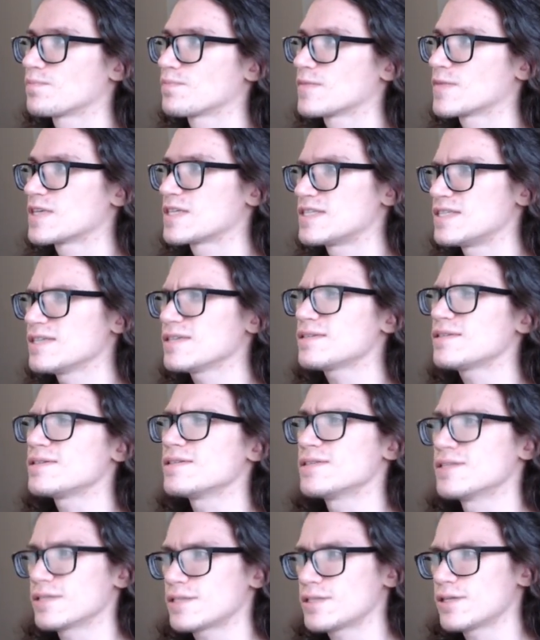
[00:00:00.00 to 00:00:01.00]

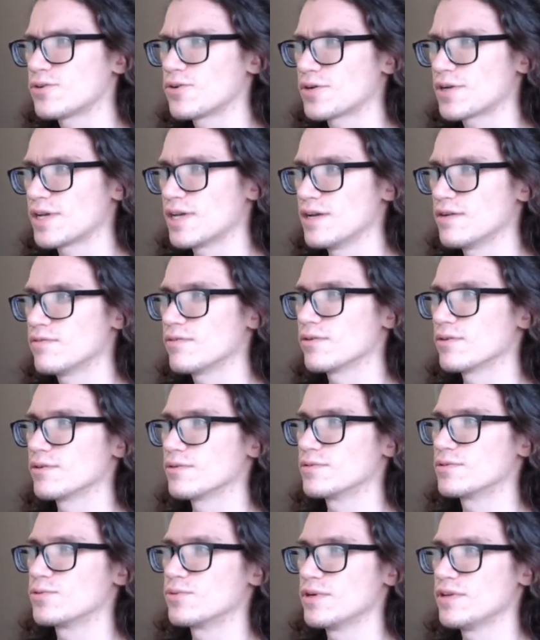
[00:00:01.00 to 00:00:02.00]
6600K for
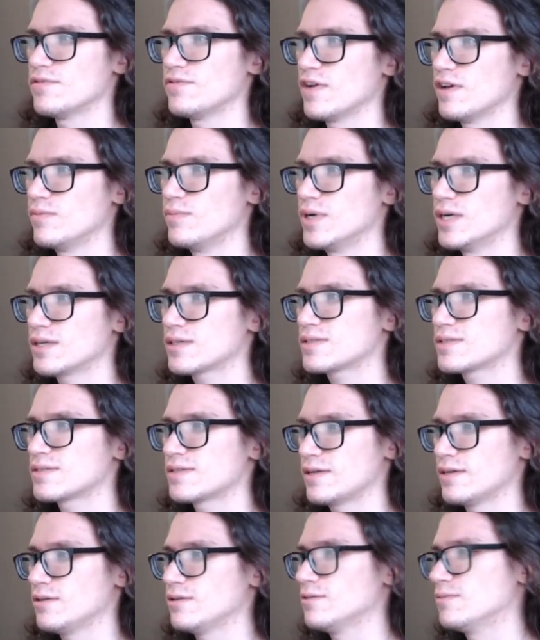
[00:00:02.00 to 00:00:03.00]
25 bucks,
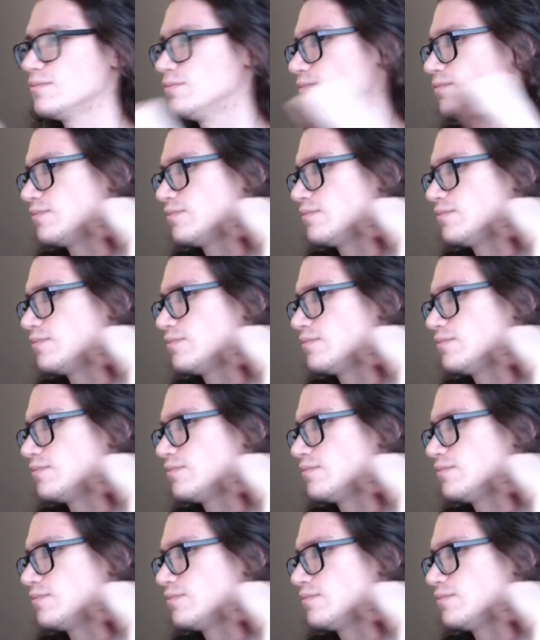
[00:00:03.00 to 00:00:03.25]
that'll